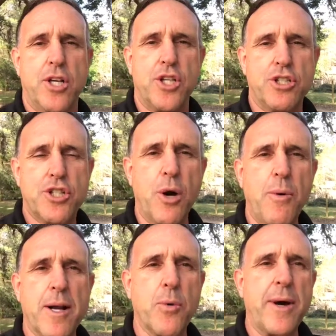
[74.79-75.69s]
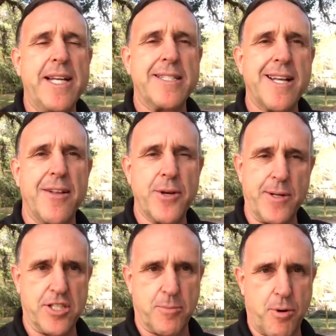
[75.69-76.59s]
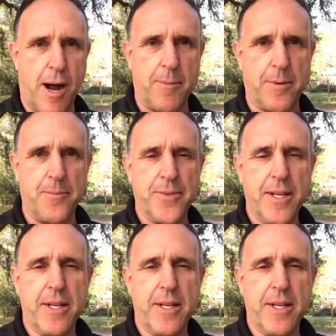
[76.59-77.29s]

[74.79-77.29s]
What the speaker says: You don't want to wait until there is a problem.